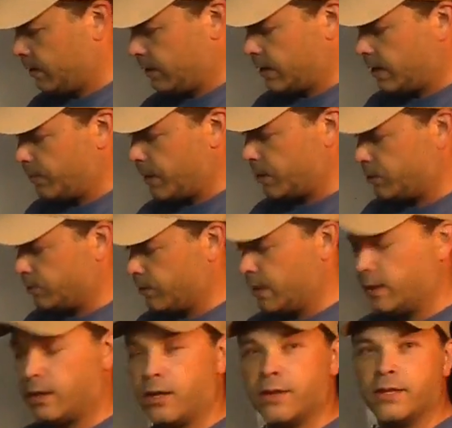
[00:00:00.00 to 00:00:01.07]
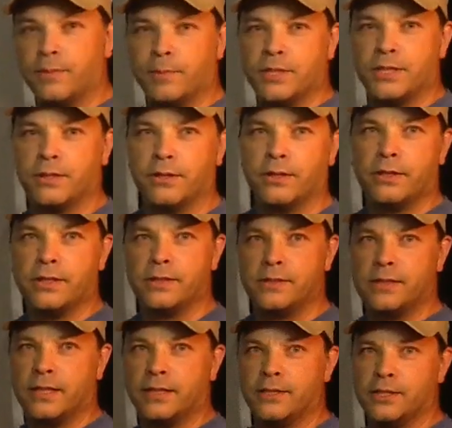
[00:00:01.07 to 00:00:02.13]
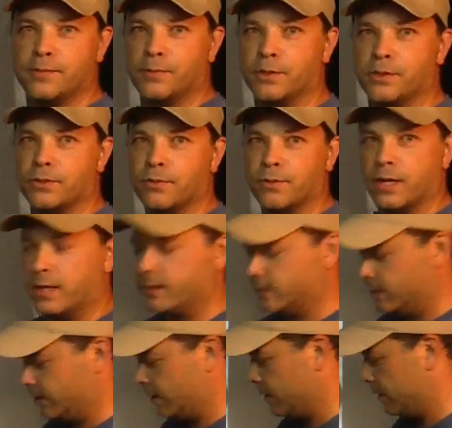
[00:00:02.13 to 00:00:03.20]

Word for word: Got to make sure that all the material is dispersed throughout